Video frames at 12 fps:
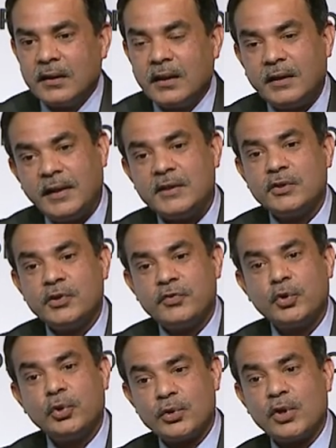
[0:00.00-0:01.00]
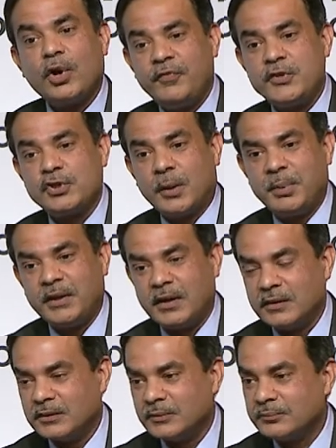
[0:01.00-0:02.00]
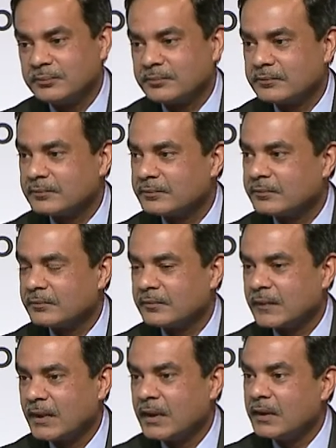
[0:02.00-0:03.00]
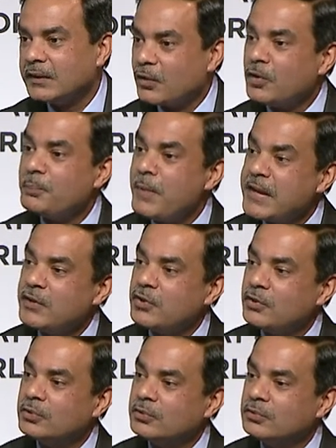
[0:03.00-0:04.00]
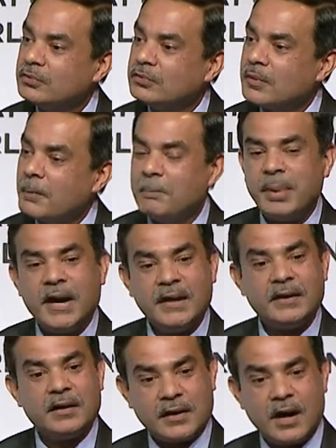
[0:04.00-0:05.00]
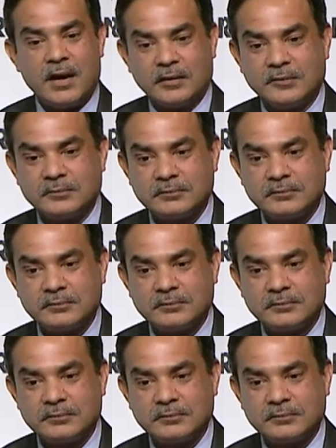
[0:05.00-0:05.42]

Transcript: Now, I'll tell you, if you go to a coffee shop in London, they don't make you buy a card.